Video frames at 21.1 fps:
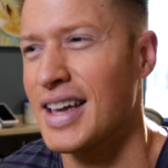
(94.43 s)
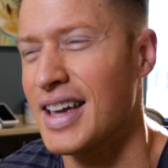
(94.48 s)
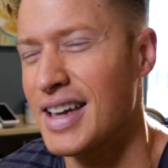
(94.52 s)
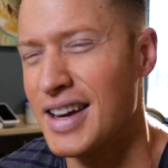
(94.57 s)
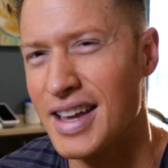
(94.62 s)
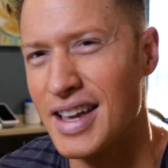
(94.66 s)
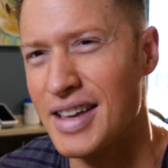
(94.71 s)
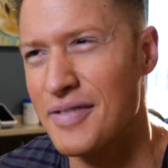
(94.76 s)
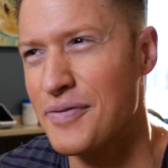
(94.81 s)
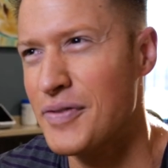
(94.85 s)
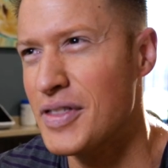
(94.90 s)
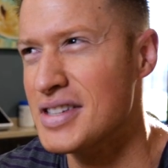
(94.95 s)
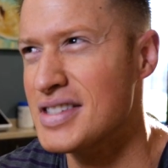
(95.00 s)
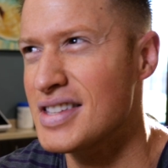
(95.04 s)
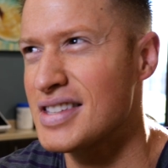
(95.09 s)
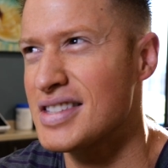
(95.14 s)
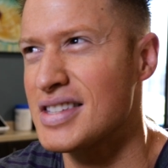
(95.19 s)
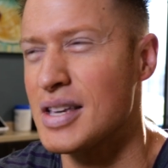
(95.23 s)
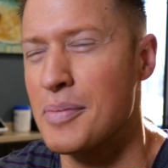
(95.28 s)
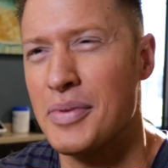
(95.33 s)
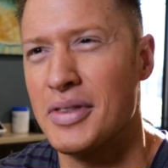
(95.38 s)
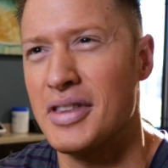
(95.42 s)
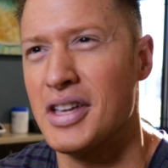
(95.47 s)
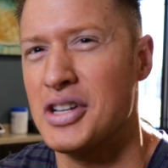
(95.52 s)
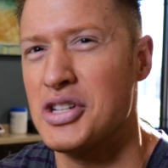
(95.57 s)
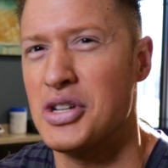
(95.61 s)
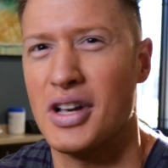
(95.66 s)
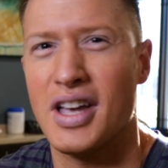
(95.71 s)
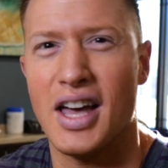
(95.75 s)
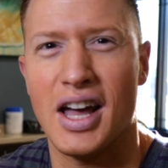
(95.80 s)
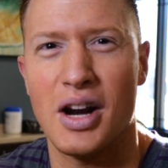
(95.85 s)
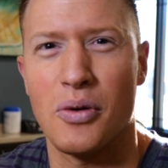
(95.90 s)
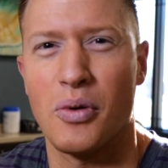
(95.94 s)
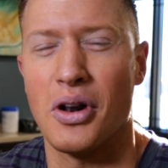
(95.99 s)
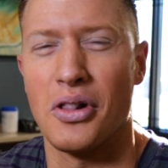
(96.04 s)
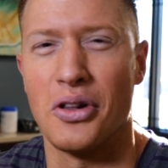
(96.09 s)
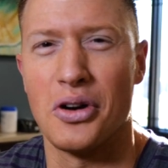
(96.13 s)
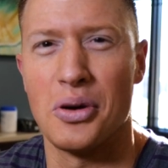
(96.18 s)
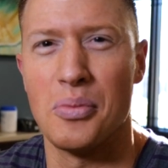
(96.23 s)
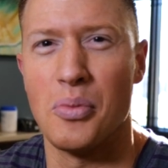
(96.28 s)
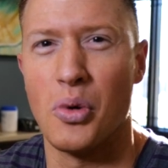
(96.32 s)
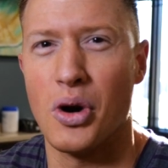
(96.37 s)
And if this is something that you kind of want to
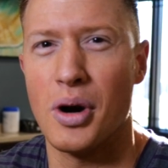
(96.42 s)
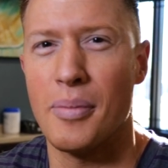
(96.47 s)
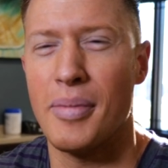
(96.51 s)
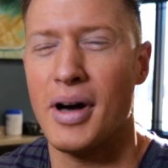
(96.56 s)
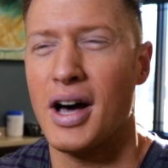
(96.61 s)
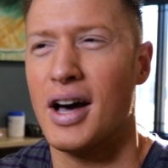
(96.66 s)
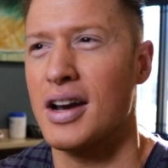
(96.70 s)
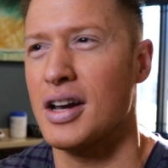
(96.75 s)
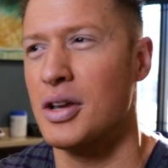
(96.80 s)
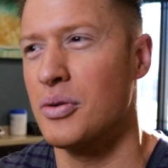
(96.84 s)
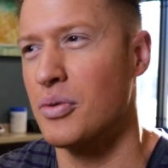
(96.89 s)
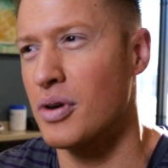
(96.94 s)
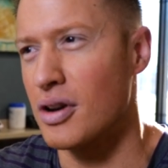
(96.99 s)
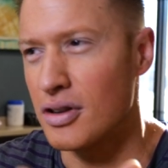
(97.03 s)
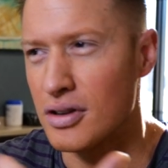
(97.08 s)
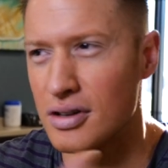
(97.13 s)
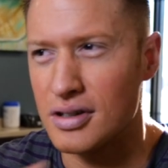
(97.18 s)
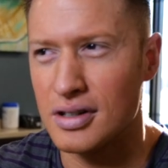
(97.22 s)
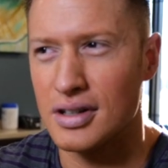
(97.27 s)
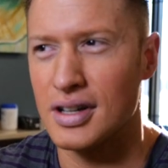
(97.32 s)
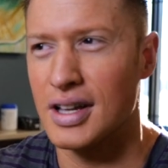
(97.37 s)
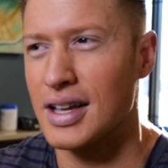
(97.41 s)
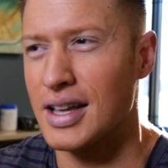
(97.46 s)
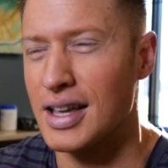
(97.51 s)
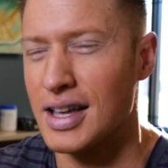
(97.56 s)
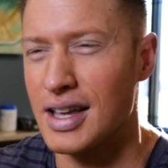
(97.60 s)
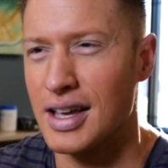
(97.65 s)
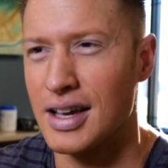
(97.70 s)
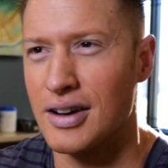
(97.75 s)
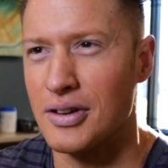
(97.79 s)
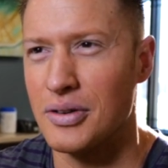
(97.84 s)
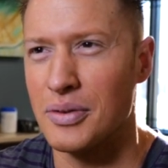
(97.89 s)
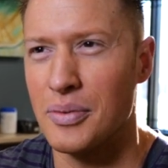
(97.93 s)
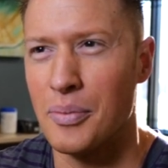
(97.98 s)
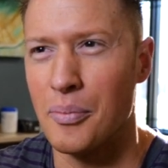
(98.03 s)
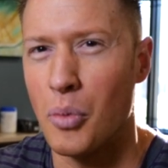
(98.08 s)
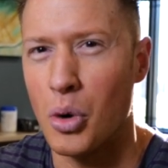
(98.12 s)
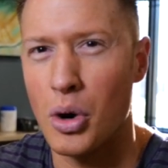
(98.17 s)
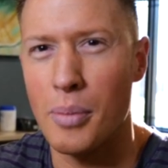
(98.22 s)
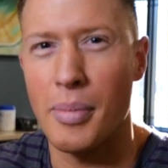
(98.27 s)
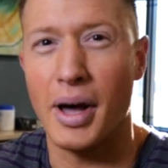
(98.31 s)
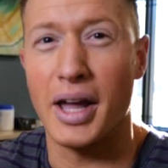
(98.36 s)
learn more about and you want to learn you know,
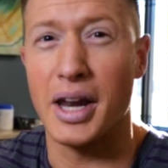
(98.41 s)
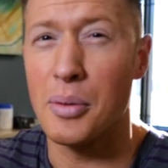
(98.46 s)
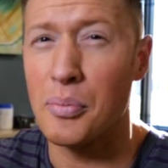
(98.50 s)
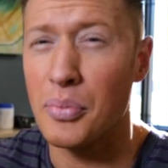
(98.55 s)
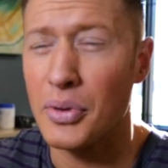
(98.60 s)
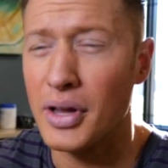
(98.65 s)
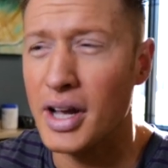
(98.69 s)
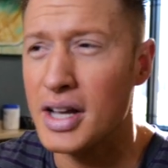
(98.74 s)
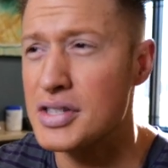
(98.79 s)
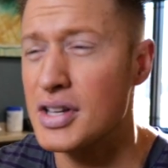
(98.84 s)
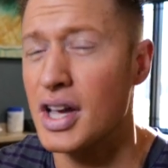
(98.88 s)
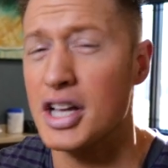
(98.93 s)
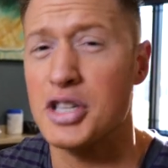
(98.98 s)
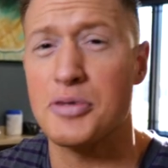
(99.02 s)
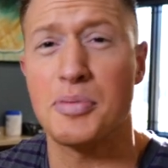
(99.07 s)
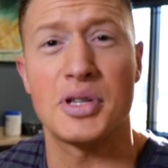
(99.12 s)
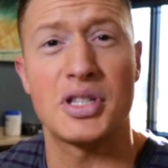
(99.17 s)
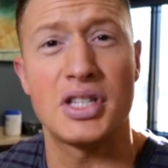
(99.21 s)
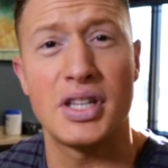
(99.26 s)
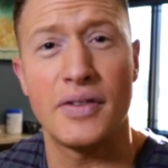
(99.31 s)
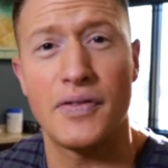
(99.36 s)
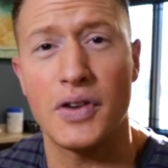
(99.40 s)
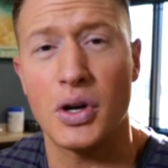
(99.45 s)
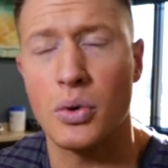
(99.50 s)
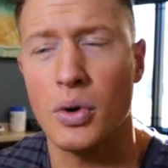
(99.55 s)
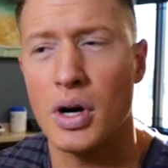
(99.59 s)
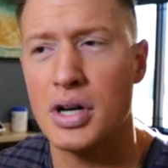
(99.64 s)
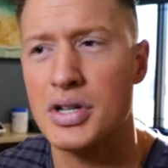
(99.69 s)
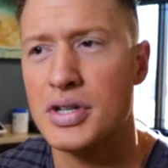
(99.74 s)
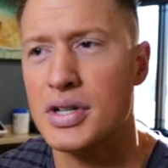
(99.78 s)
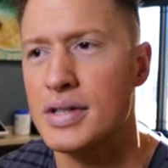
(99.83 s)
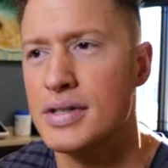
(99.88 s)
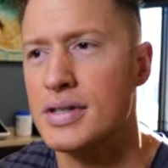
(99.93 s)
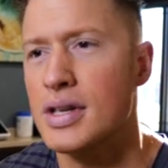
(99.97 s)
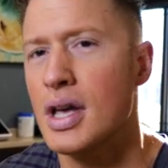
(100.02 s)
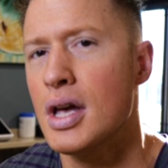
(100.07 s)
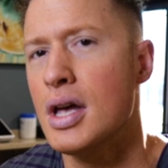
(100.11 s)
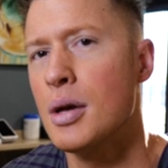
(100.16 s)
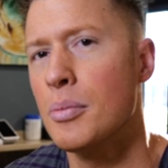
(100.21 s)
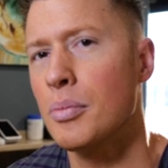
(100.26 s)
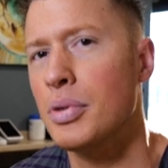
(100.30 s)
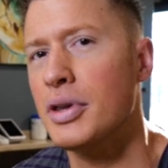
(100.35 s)
more about implants, you got specific questions,
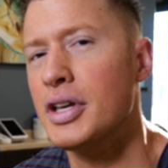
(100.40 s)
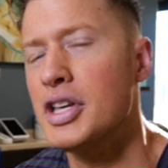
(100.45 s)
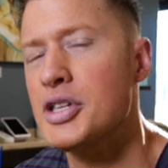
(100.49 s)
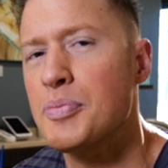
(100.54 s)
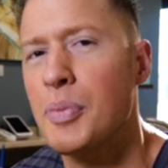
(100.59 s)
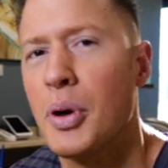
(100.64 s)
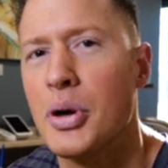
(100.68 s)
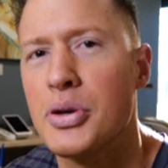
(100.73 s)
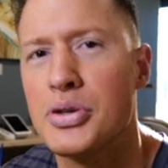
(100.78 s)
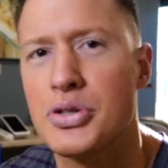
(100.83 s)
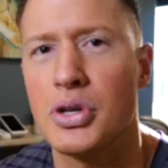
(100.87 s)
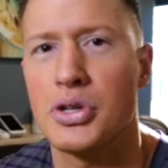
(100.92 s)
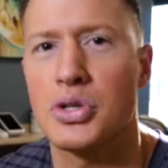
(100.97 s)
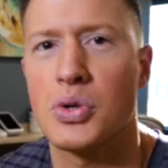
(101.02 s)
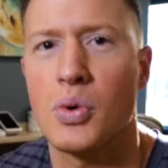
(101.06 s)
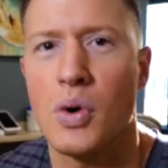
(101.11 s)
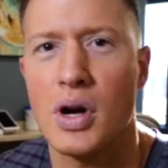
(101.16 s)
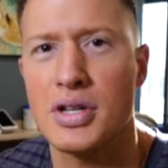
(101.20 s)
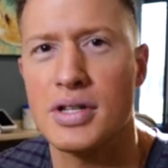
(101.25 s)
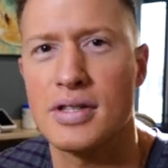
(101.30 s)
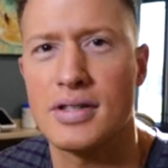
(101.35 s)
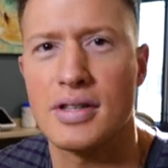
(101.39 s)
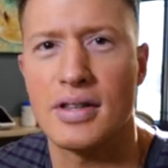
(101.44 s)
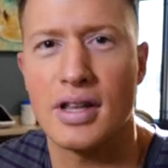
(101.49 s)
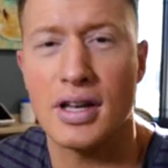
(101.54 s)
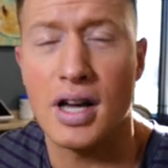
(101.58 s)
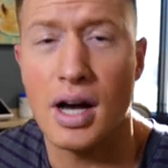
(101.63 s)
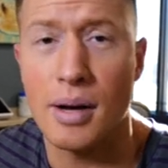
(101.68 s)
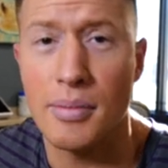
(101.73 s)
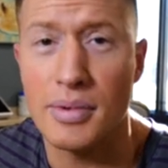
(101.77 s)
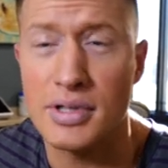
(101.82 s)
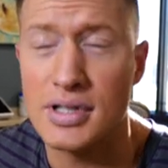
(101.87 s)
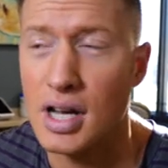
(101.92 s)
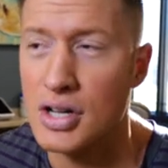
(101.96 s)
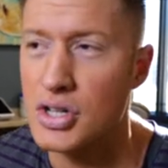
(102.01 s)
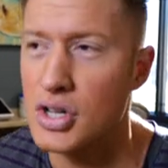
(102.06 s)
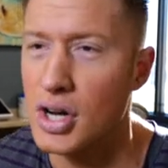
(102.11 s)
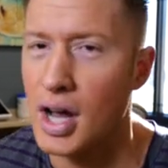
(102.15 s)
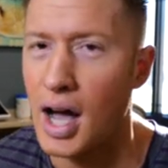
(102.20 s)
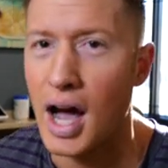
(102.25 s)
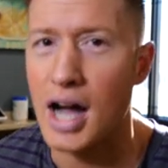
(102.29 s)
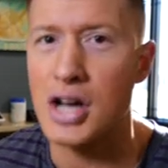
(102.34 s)
please post those questions in the comment
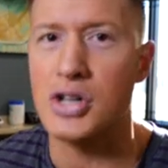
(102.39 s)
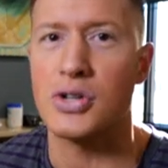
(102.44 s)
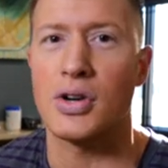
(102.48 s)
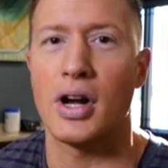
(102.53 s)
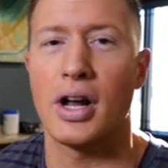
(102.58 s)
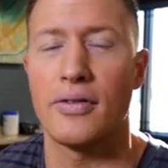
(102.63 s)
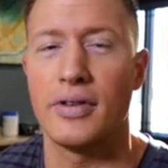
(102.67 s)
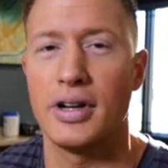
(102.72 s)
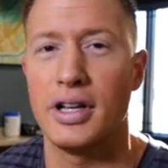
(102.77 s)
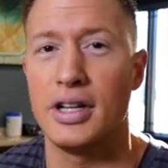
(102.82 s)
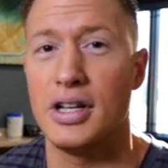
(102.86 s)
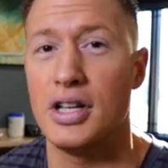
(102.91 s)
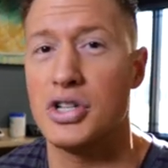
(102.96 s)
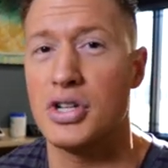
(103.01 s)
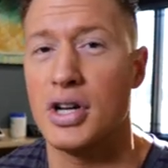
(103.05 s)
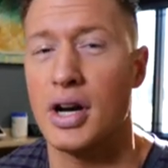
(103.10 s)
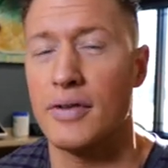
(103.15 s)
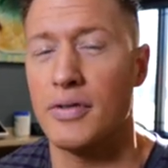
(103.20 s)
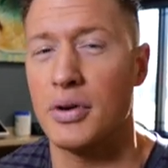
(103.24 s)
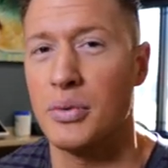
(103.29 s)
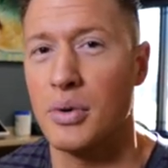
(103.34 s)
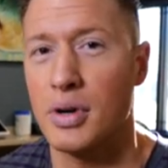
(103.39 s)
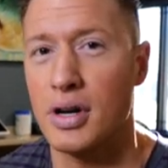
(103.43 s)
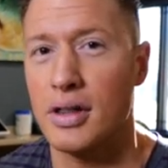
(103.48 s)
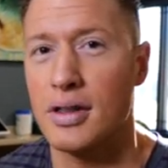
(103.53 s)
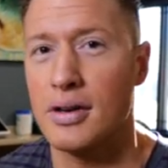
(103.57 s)
section. I try to read each and every one